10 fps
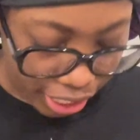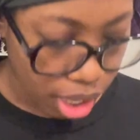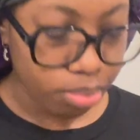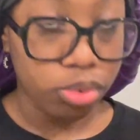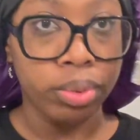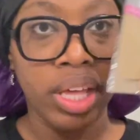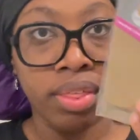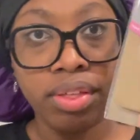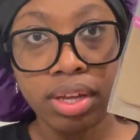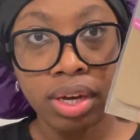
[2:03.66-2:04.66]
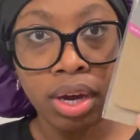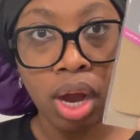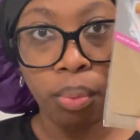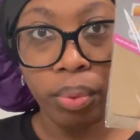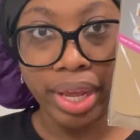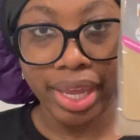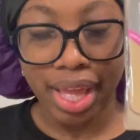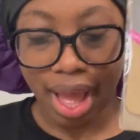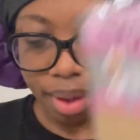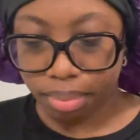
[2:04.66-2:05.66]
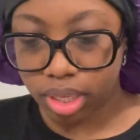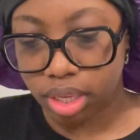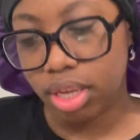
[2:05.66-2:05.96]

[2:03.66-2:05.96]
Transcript: comes with a wig cap.